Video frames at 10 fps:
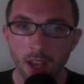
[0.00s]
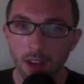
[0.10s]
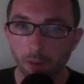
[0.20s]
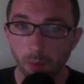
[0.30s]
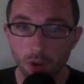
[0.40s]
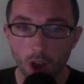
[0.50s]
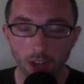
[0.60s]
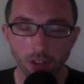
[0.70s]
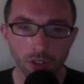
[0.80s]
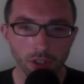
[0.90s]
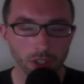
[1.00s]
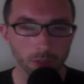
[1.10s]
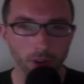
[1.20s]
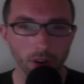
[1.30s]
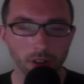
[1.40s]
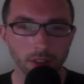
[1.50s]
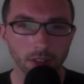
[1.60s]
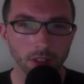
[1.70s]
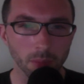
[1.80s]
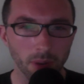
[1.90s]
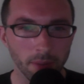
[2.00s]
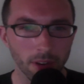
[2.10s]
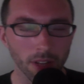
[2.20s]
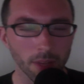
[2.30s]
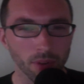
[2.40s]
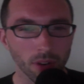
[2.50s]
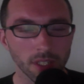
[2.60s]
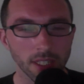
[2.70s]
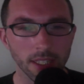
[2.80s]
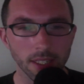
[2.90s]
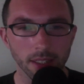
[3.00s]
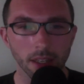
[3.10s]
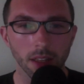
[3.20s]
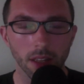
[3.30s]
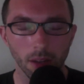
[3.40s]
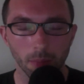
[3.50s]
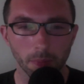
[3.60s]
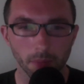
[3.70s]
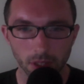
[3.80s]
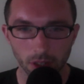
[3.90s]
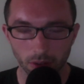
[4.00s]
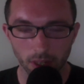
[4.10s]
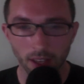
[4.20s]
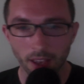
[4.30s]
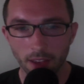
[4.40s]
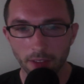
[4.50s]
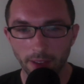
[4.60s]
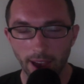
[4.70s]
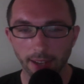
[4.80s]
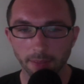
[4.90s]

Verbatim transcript: from non glucose precursors, primarily protein and a little degree fat.